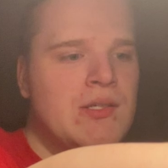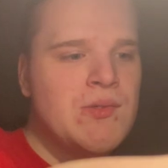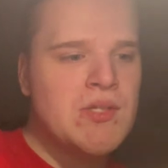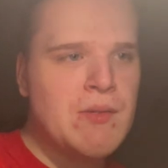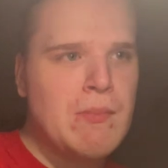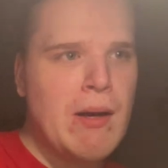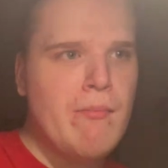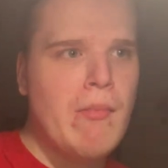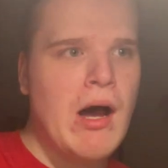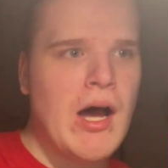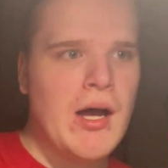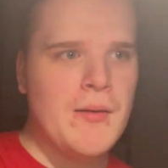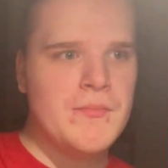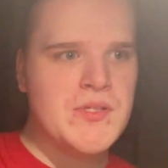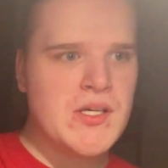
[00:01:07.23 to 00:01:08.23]
was like my
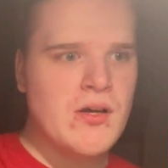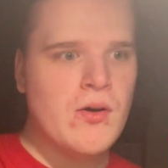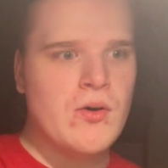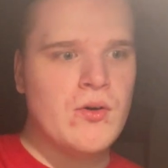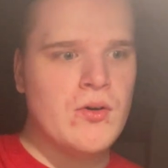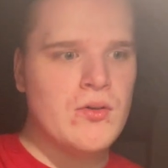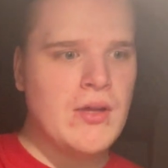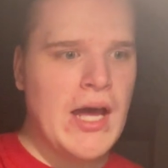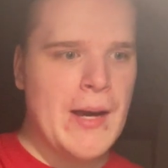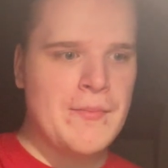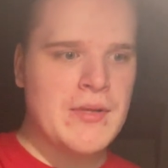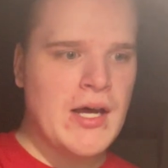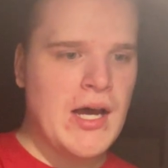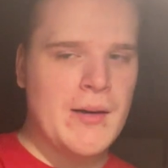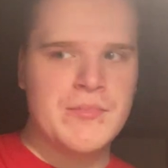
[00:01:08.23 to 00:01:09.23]
mom's like old
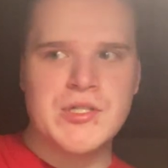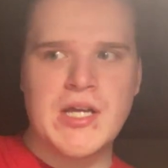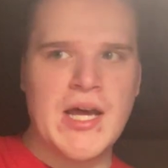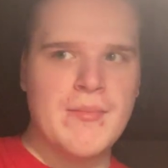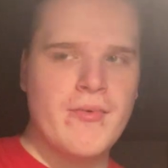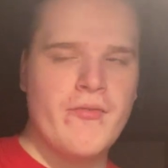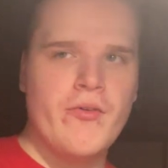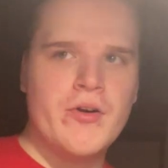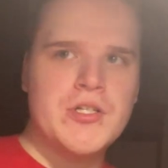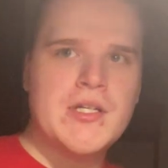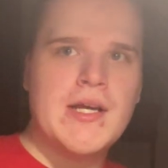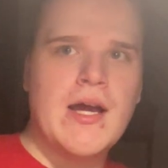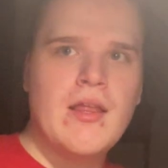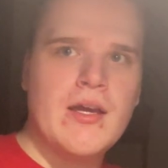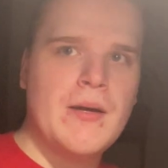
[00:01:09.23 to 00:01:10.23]
laptop she had before she
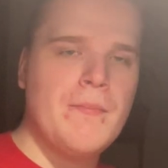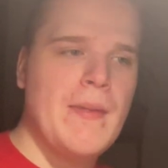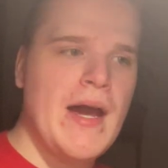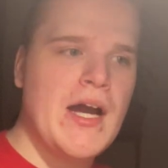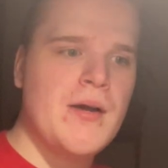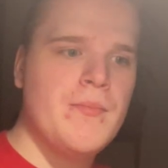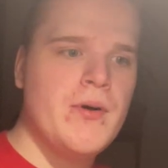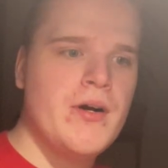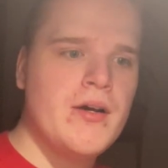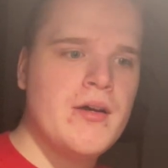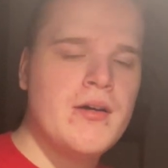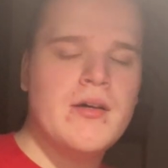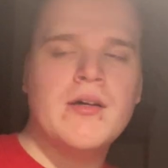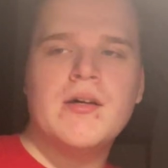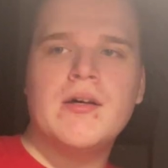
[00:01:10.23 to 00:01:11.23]
got like a MacBook.
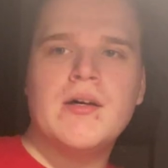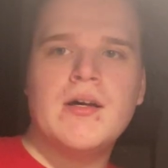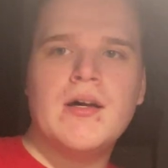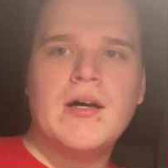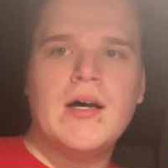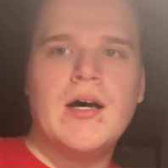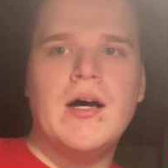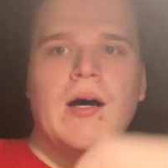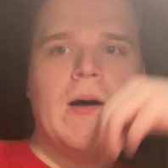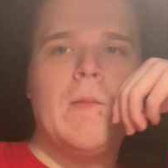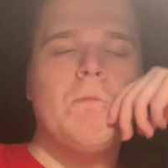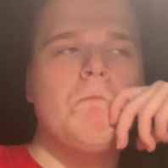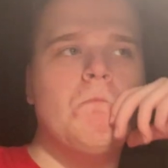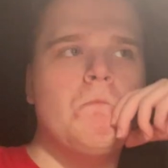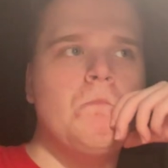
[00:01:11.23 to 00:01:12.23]

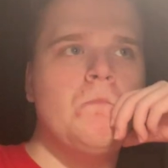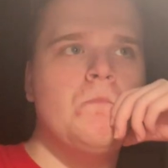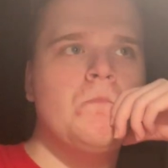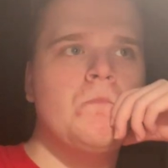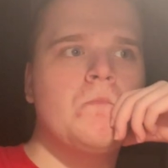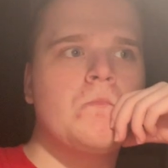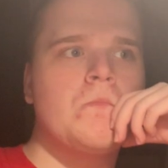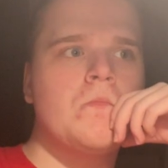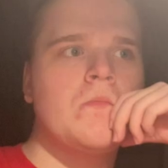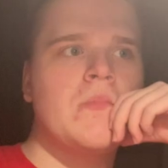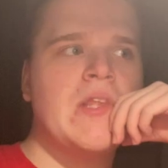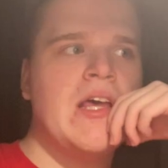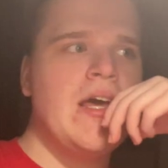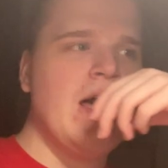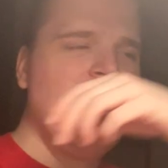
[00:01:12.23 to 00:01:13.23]
Um,
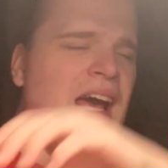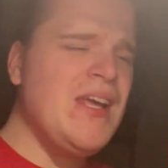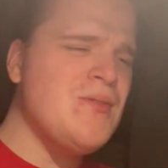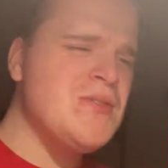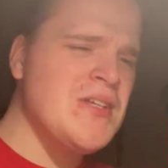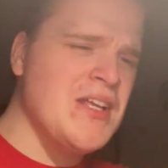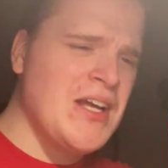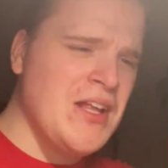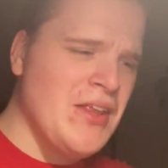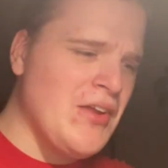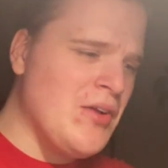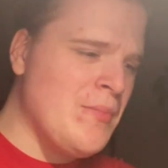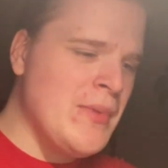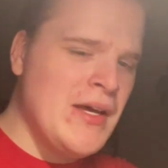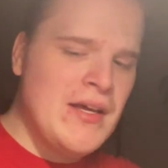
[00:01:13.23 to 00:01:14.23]
and I used it like a
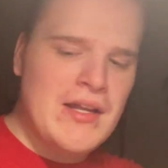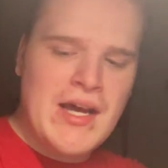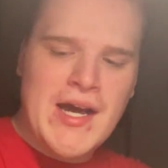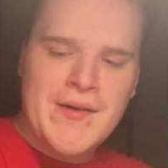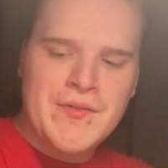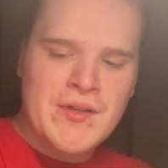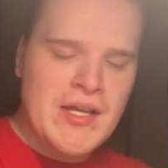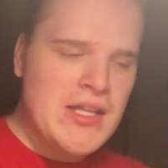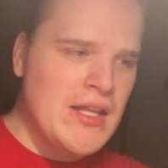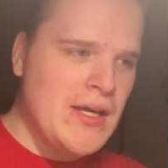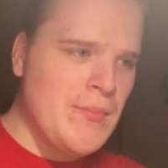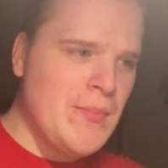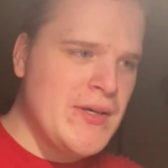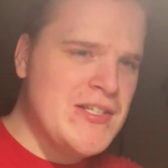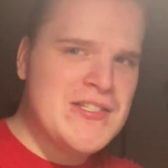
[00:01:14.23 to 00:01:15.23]
little bit after that to
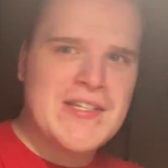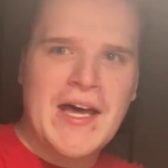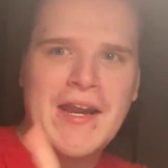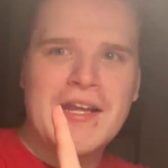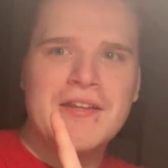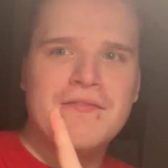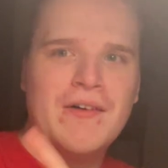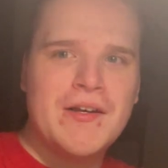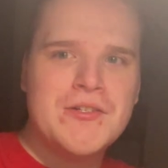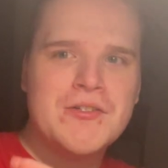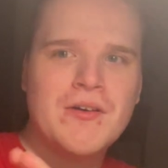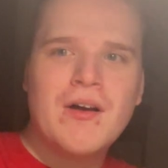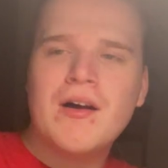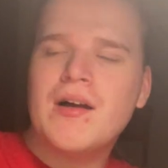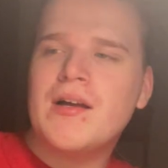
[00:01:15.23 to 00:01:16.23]
like play Sonic
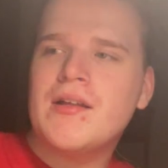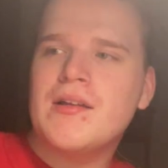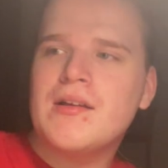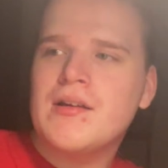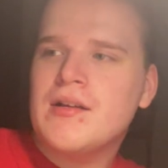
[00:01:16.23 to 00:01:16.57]
Adventure on.